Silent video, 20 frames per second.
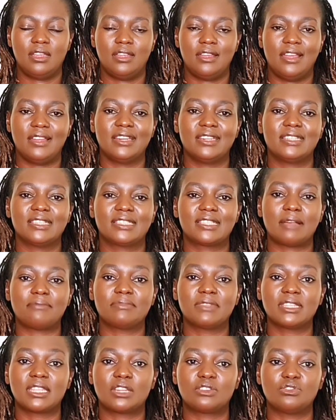And it is
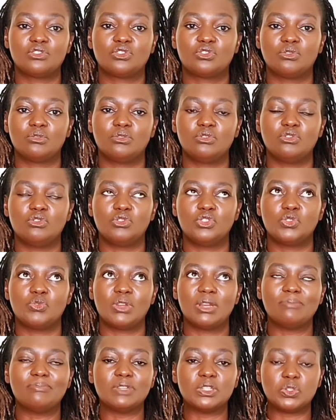something that you
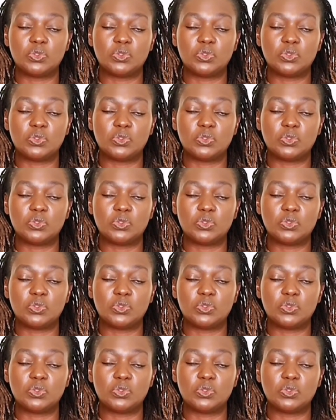will be